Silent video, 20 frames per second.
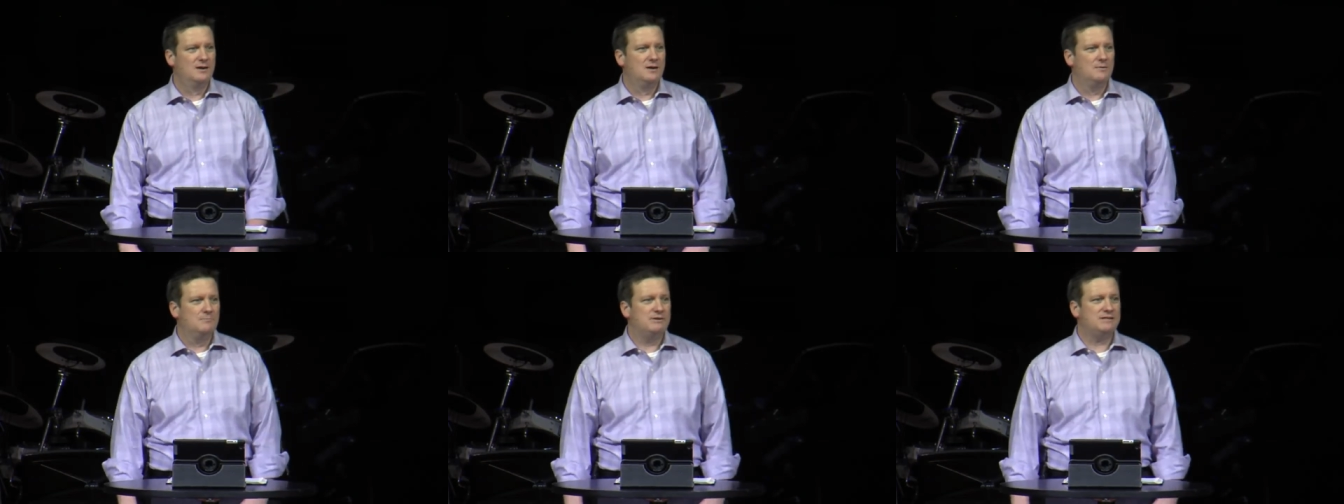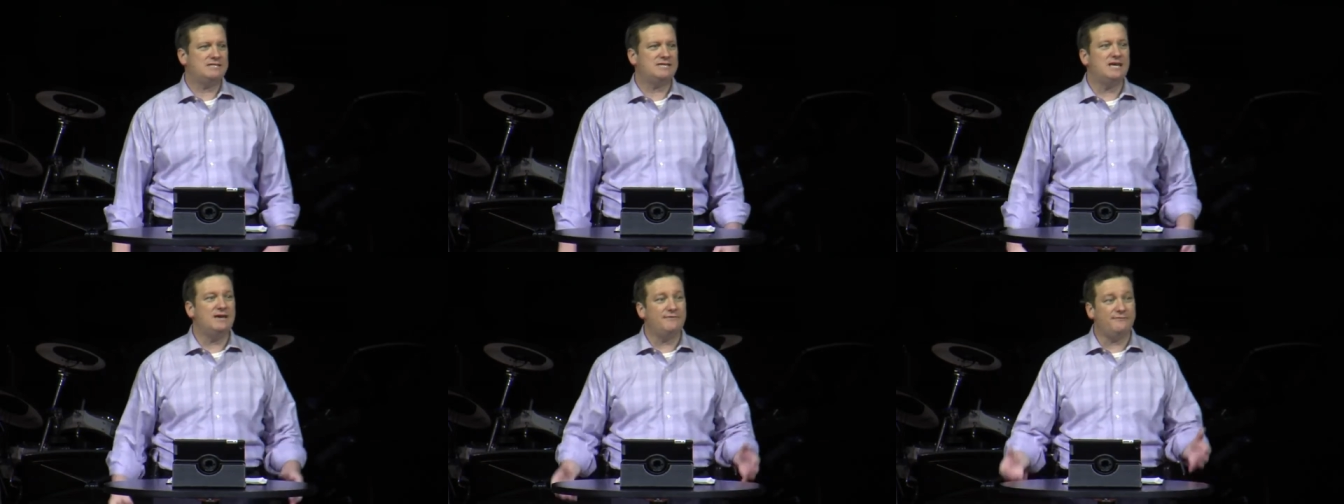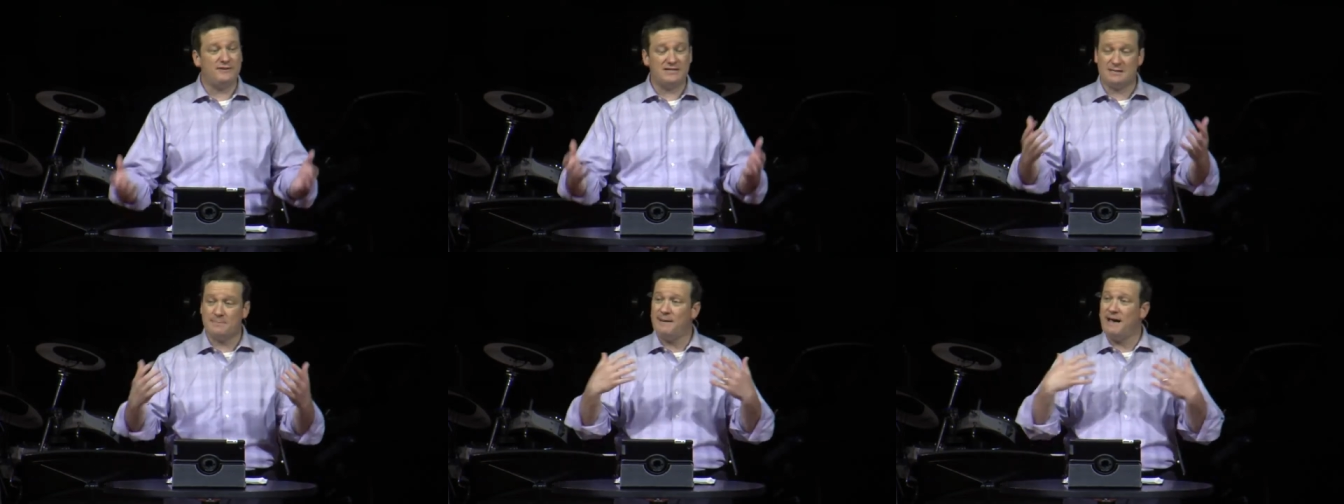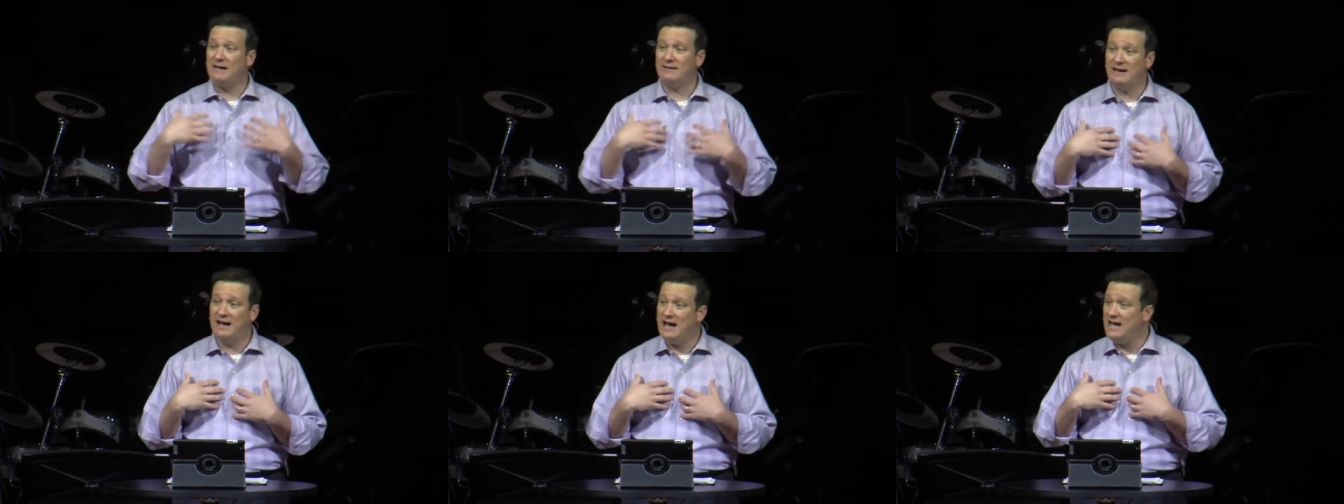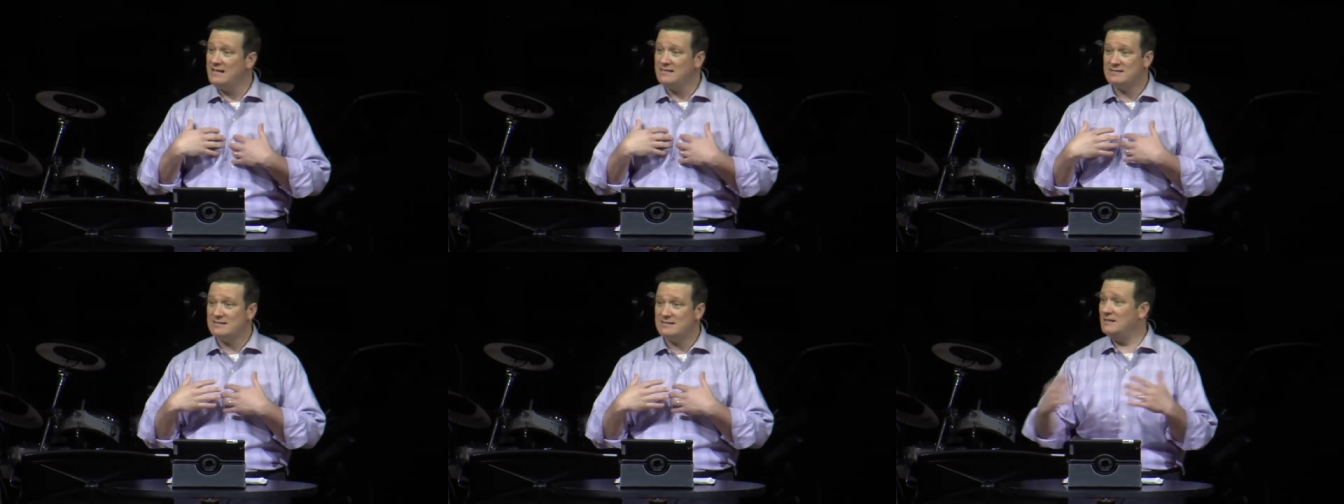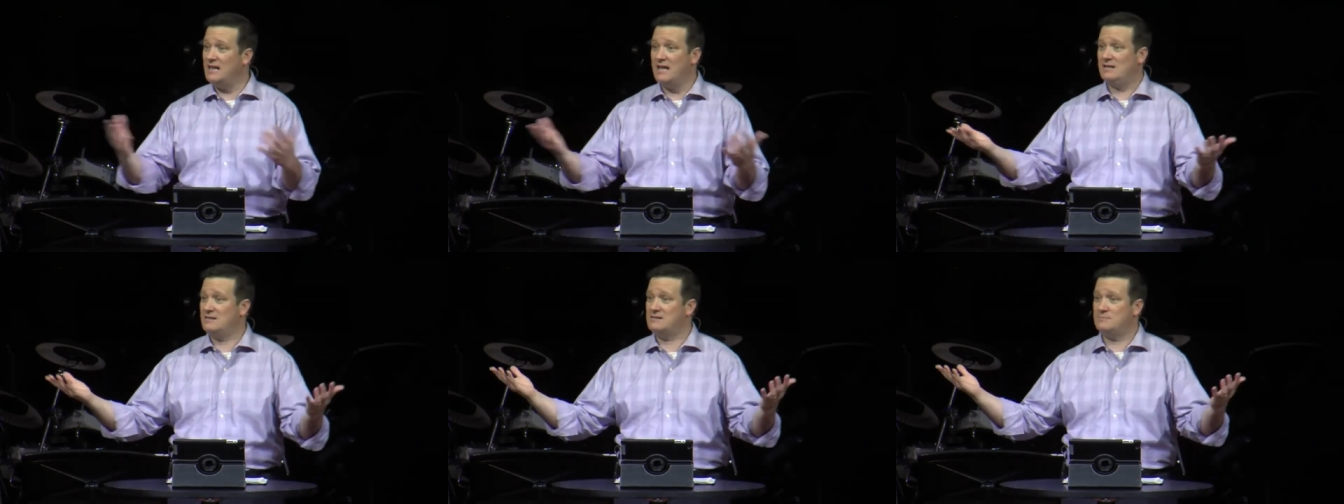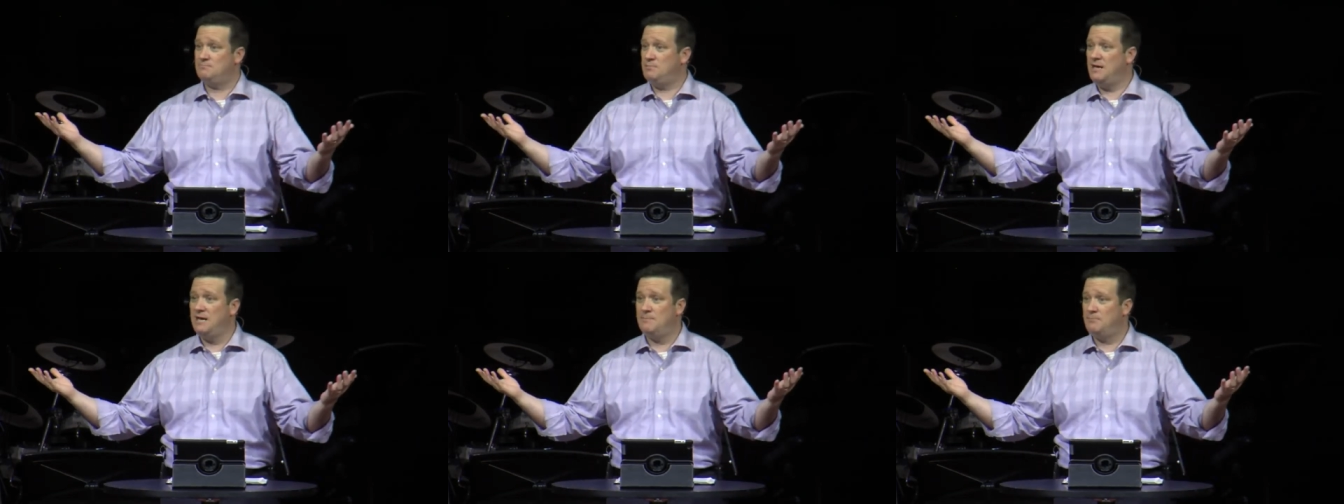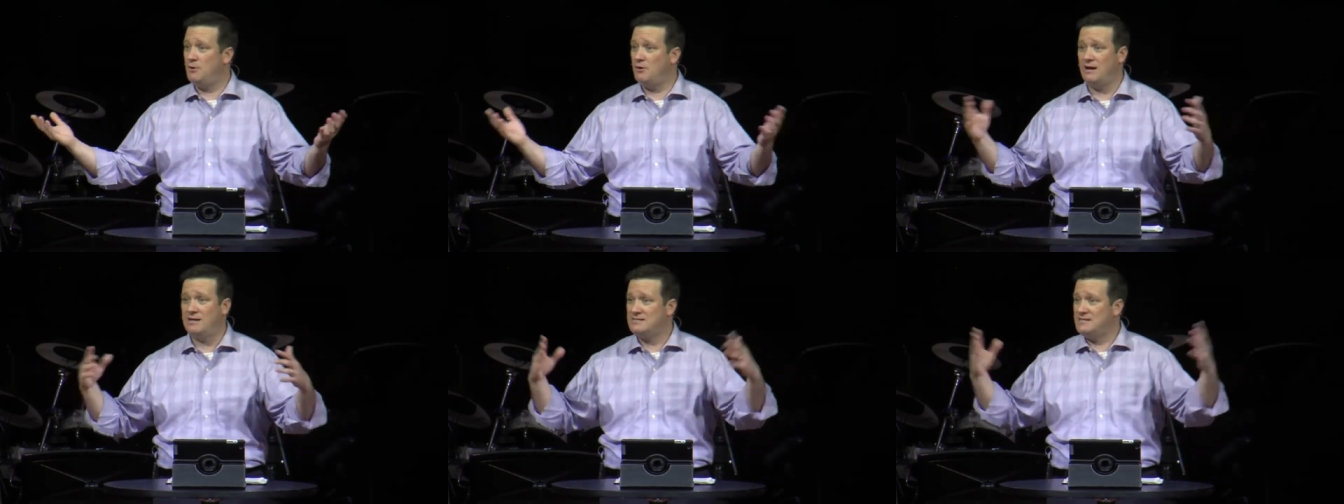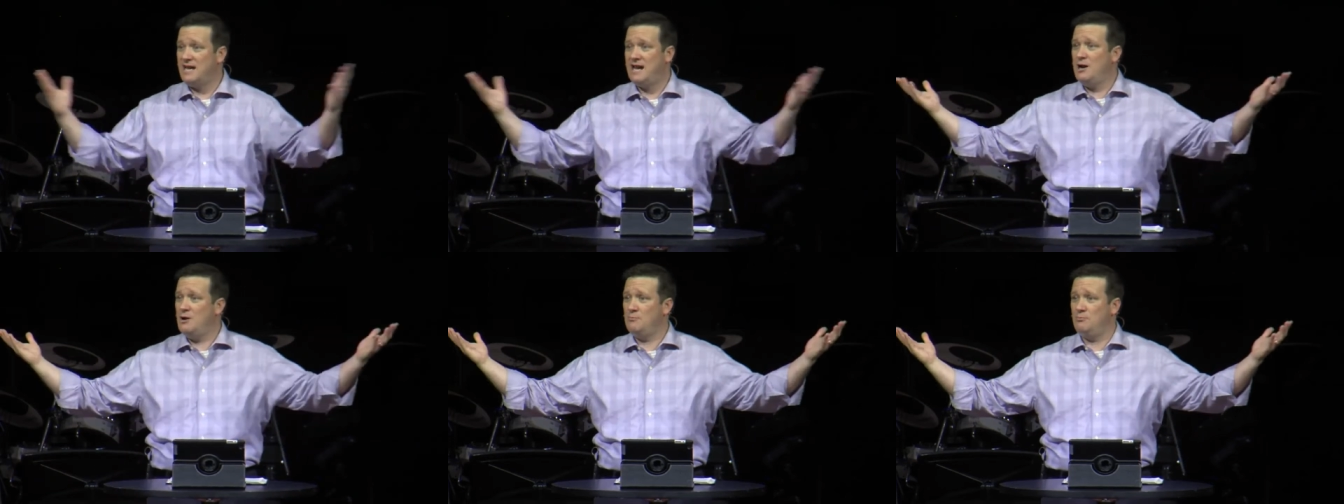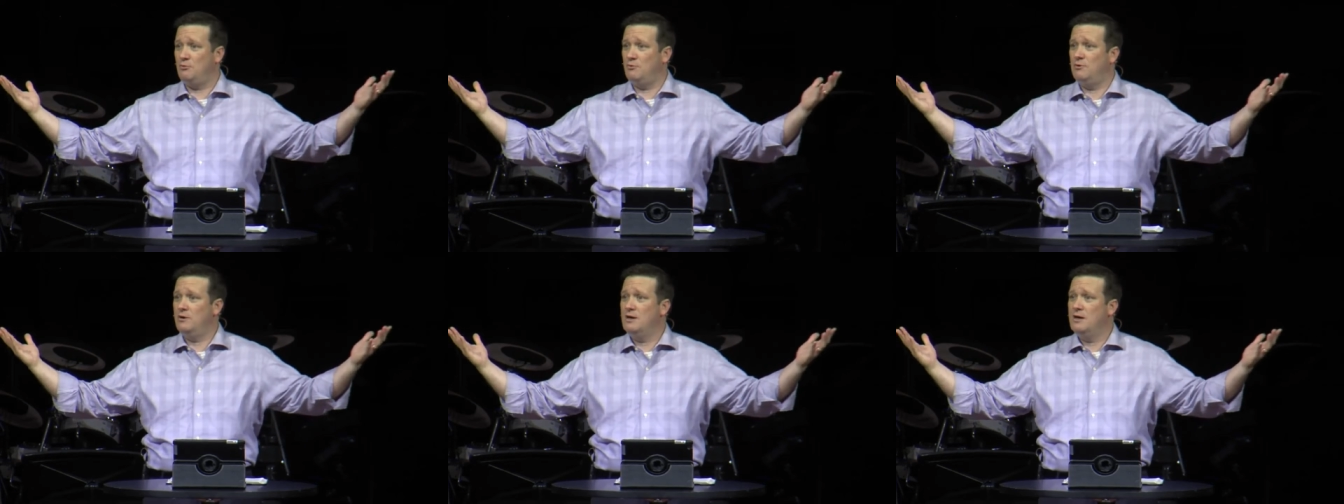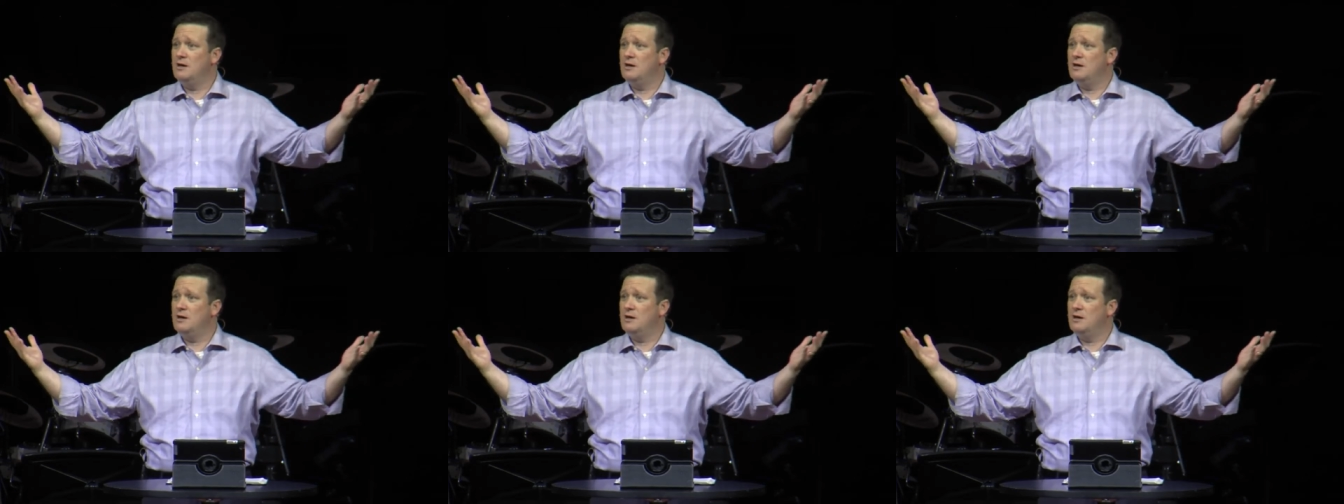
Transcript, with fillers: But see, if it's about us, then that's pity part. That's terrible.